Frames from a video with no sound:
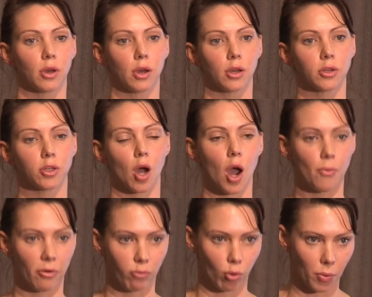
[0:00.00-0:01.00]
the type
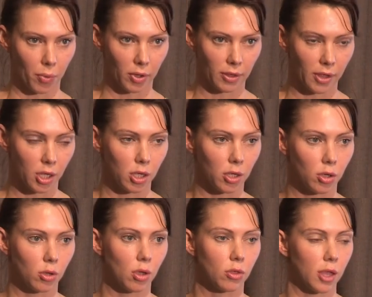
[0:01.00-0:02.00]
of water body that you,
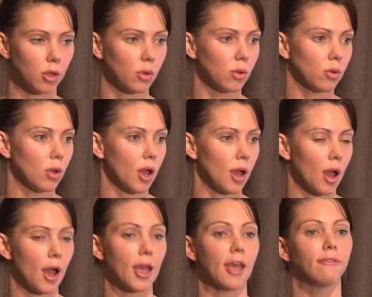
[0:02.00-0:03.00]
that you
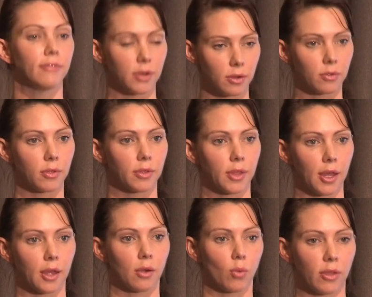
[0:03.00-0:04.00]
uh, have
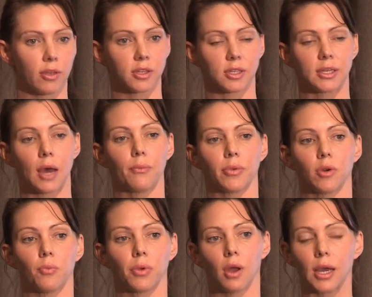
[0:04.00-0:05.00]
that, where this number
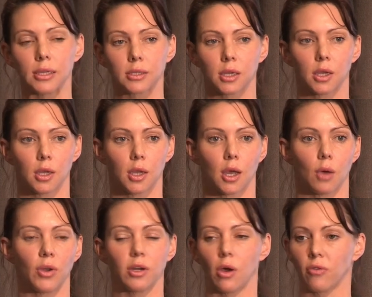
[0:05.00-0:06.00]
applies.
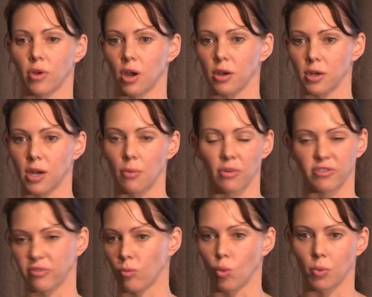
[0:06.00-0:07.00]
And we know we've got a number of
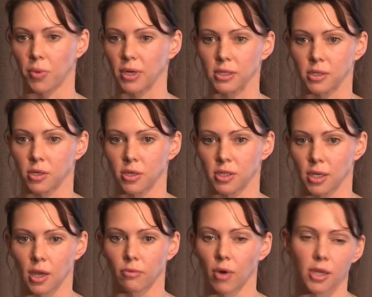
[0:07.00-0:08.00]
different water bodies in New
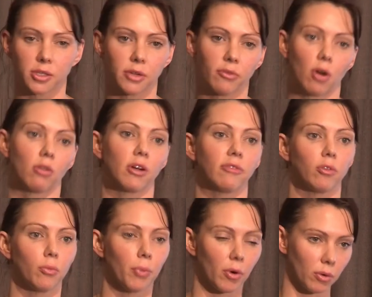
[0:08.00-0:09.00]
Zealand, right? So you've got
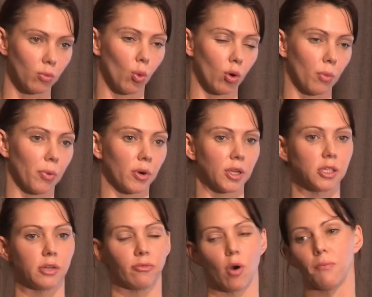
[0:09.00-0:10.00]
gravel bottom water
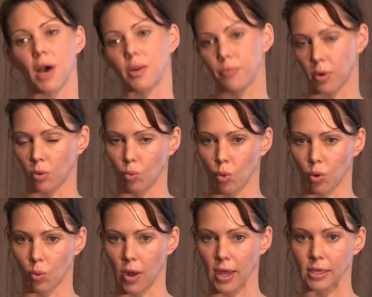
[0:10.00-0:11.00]
bodies, you've got mud bottom
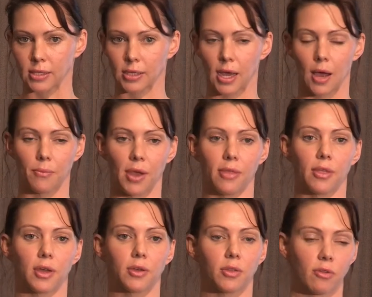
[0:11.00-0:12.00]
waterways, um, and
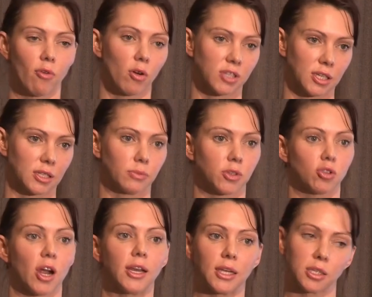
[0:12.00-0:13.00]
the, you've got systems
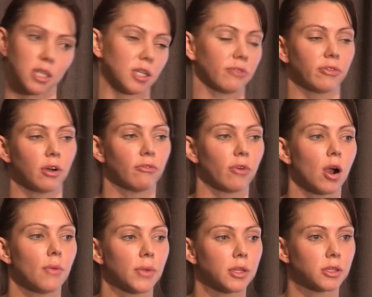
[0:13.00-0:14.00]
draining into different
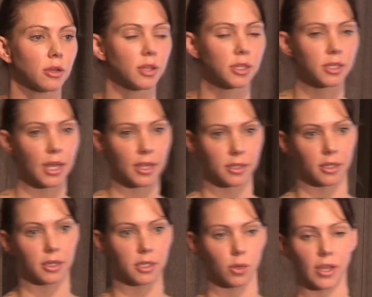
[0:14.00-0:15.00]
environments. So this takes
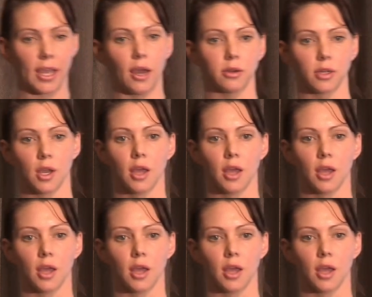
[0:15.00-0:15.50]
into account